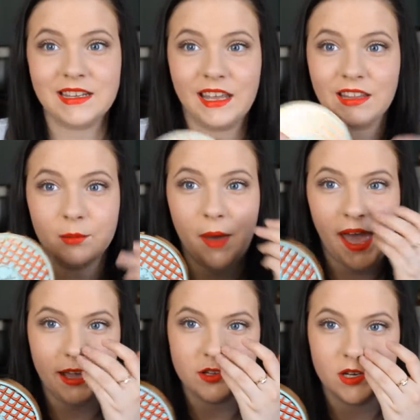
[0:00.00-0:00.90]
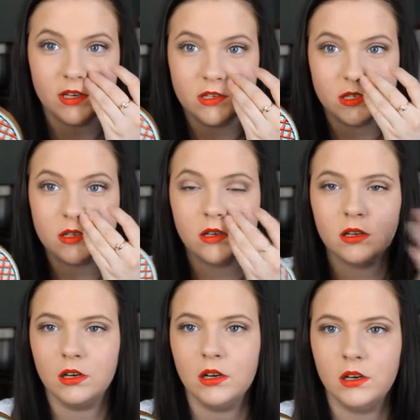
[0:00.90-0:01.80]
Like, the packaging just,
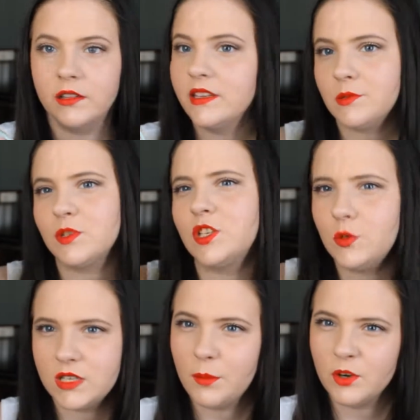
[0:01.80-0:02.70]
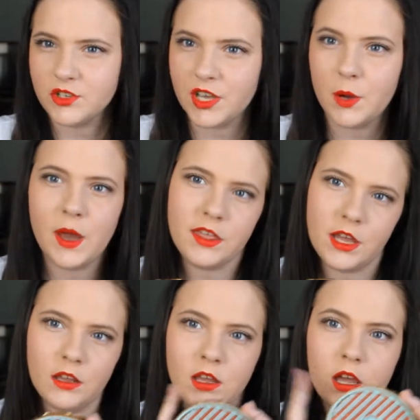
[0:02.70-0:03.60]
oh, this was 2 summers ago, I
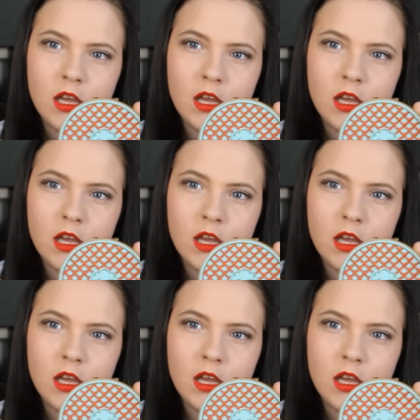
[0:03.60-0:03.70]
think.